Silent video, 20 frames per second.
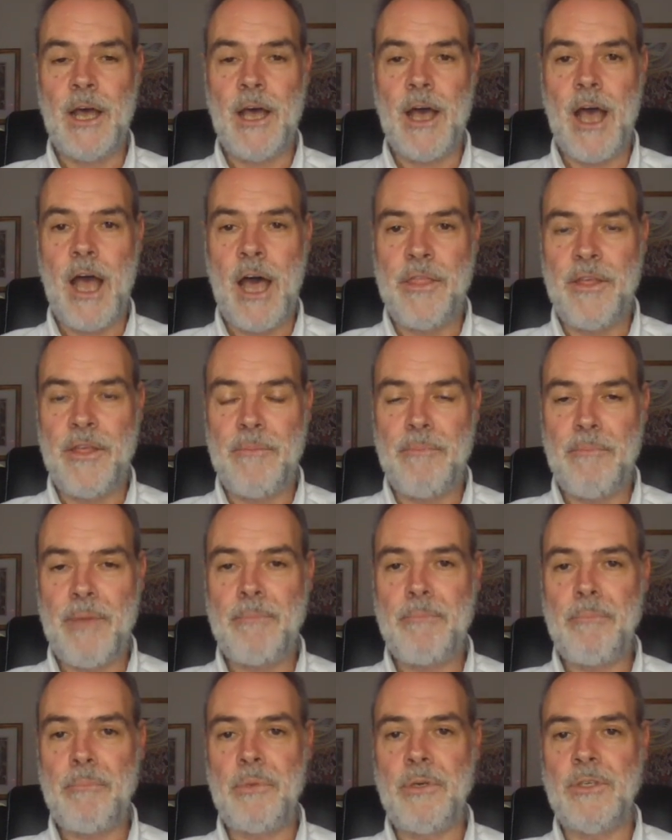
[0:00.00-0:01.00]
other
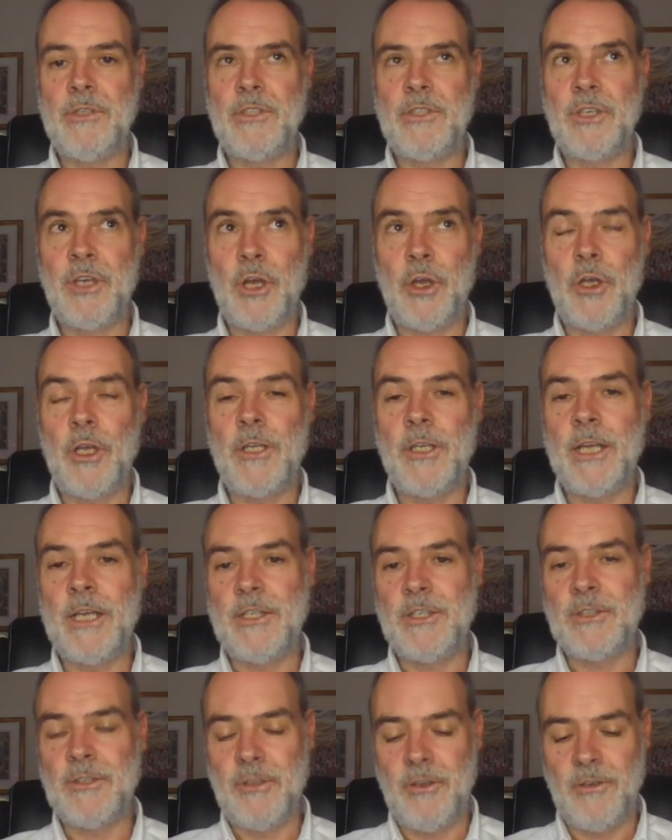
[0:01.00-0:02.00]
members, you know, it,
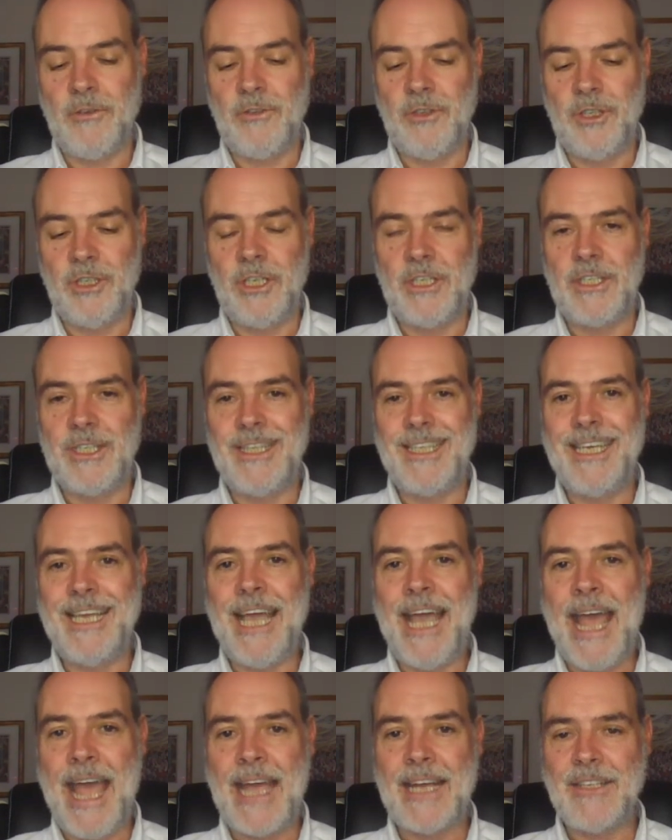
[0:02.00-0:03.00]
it's not just the
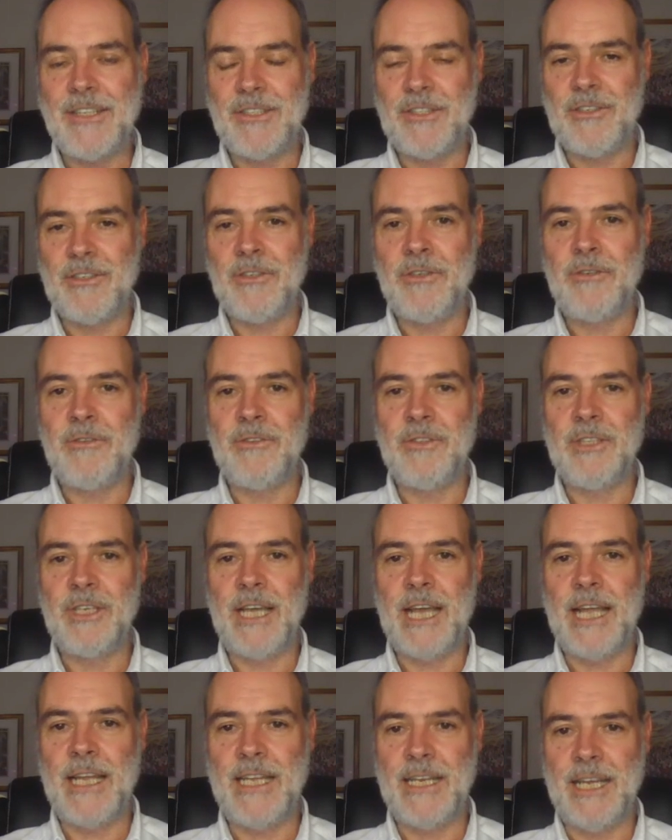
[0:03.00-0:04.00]
ex who's the
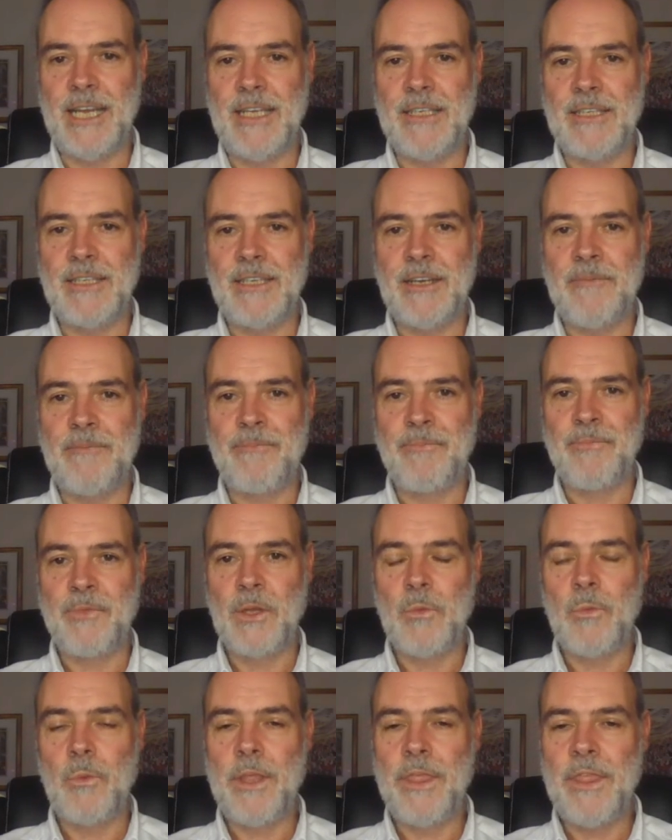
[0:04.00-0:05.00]
alienator.
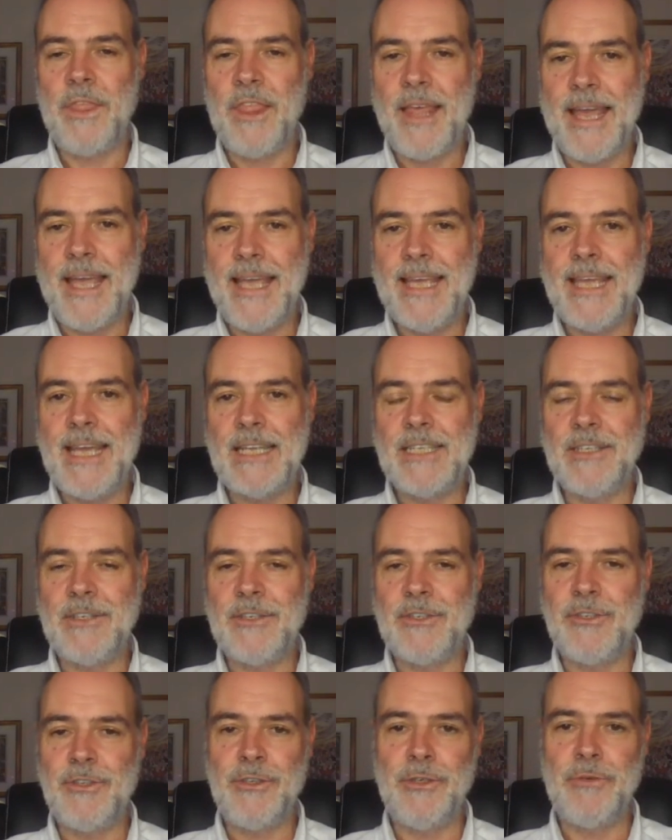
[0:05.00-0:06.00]
When they get
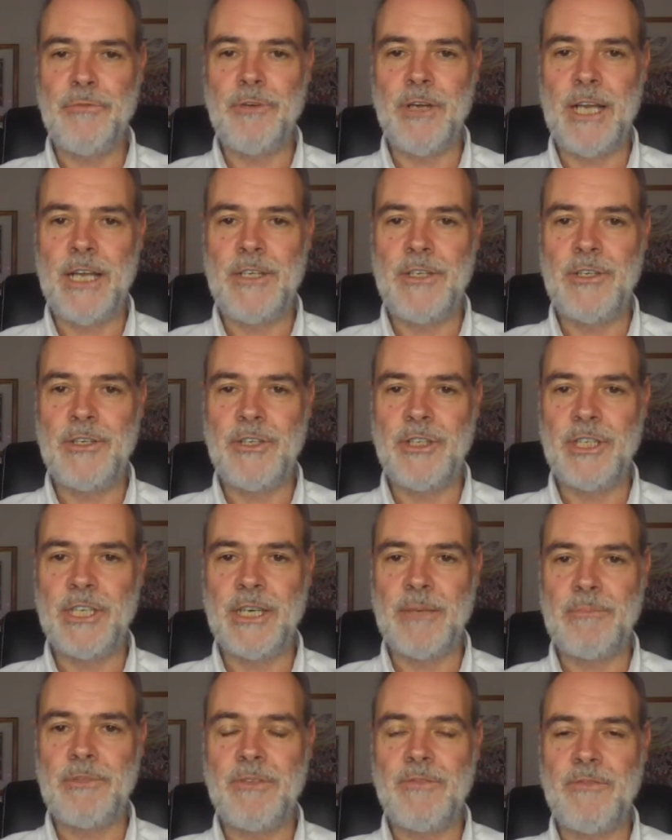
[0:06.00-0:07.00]
into new
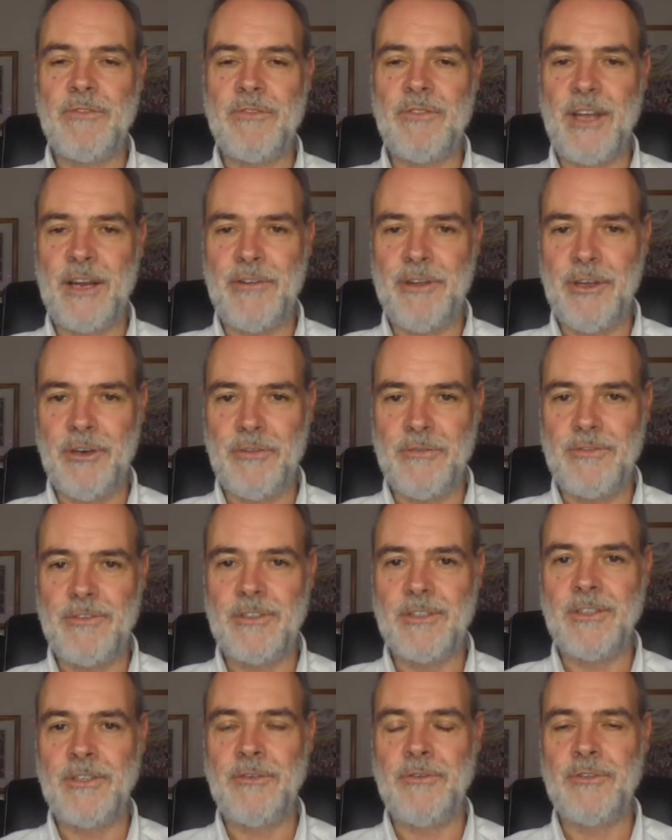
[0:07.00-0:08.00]
relationships, mm. very
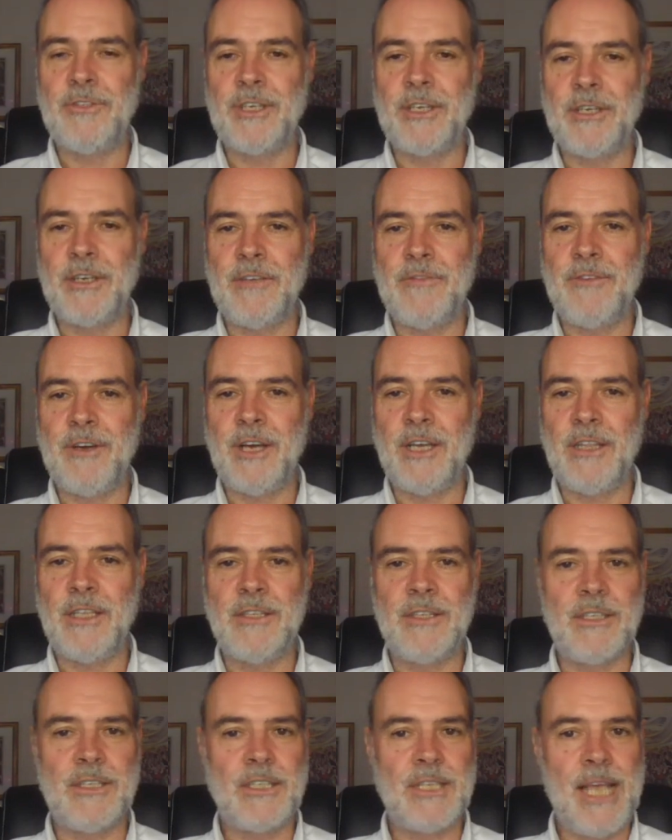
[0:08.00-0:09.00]
often you suddenly find there's
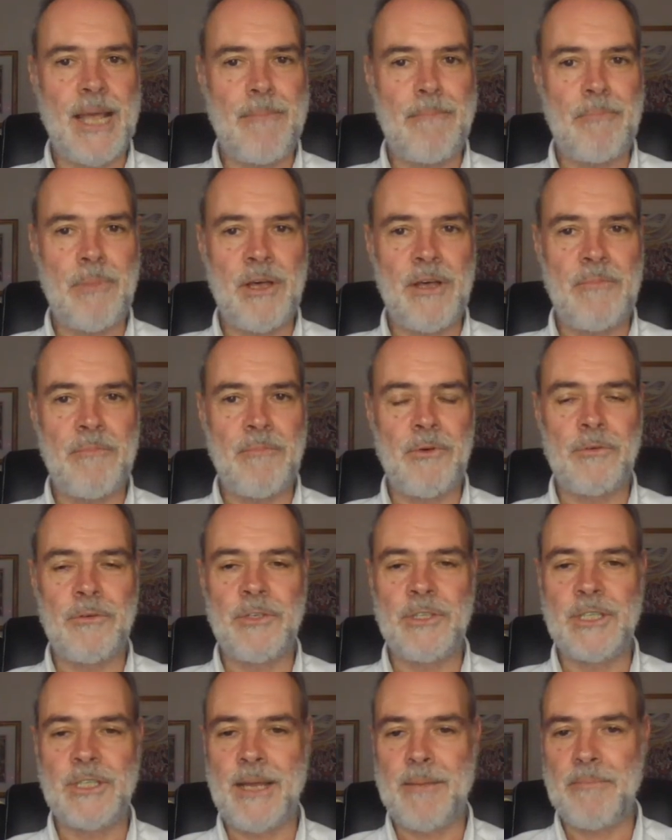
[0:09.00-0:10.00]
a stepmom or a
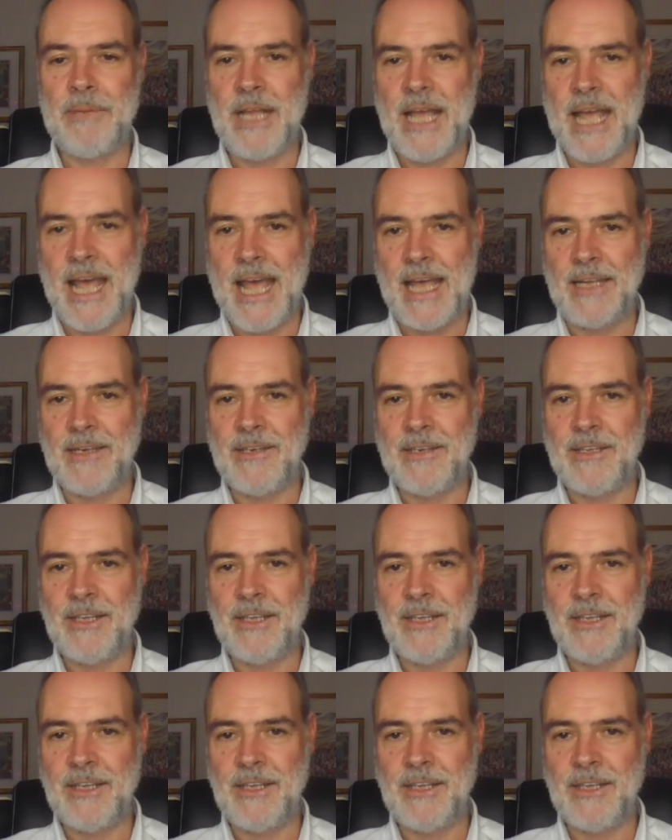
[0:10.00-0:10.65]
stepdad